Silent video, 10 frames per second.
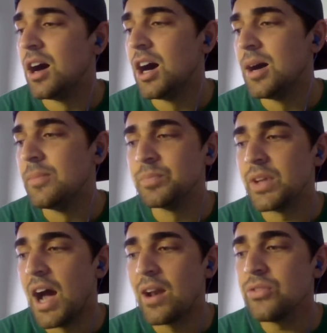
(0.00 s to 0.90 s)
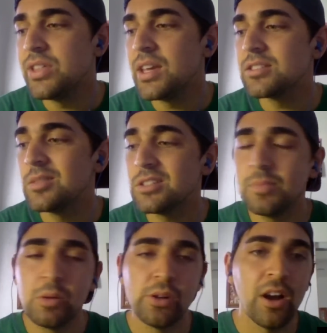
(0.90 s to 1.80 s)
I don't think it's
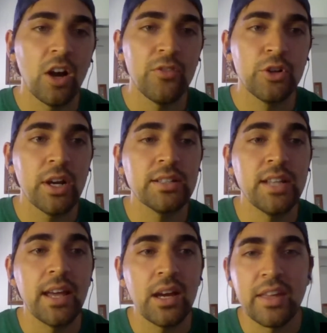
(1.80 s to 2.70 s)
gonna be really hard for Gray to take.